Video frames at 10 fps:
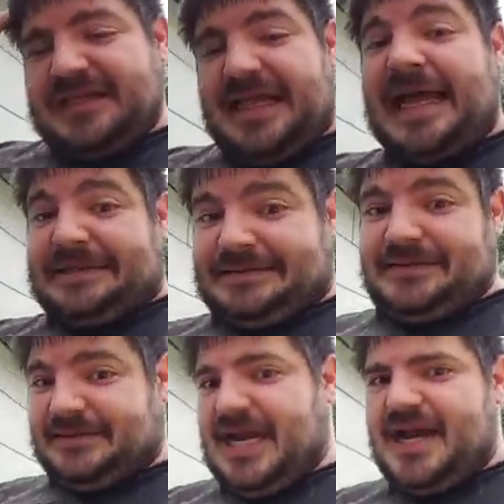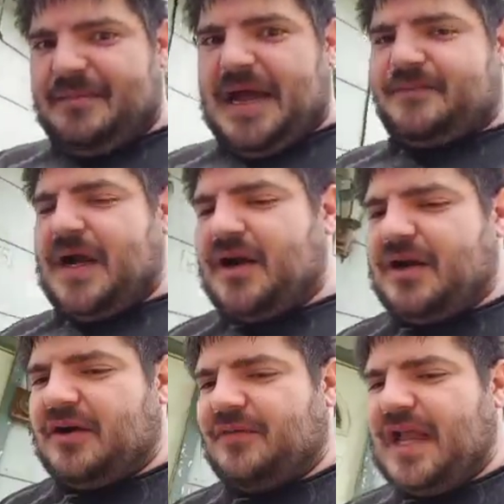That kind of backfired
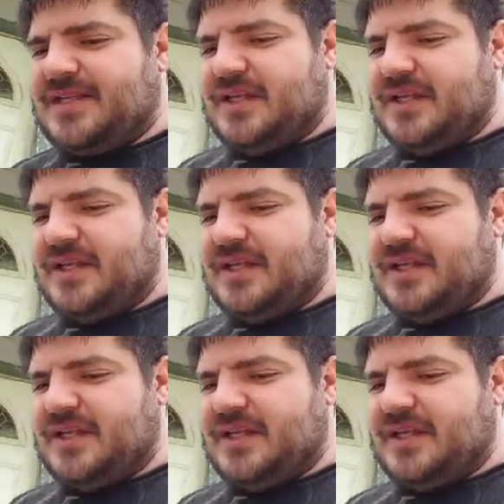in her face